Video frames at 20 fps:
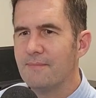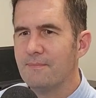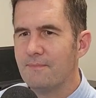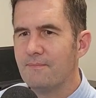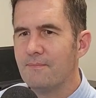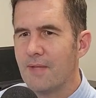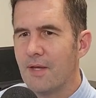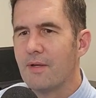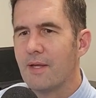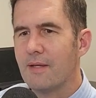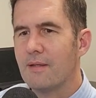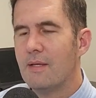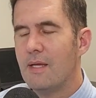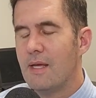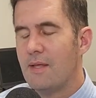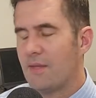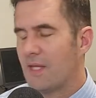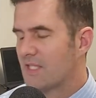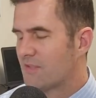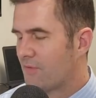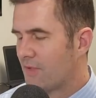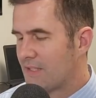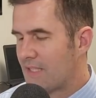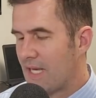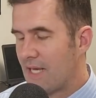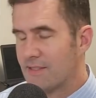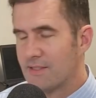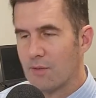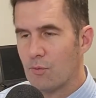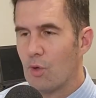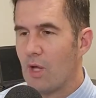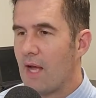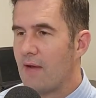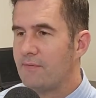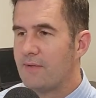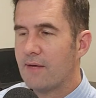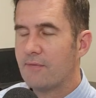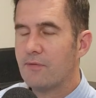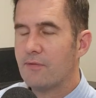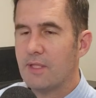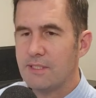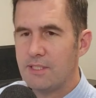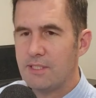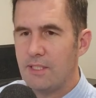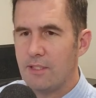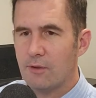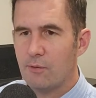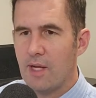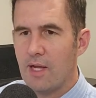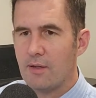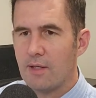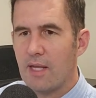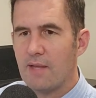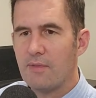Yeah. Okay. That's fantastic. Well, I've definitely seen you around.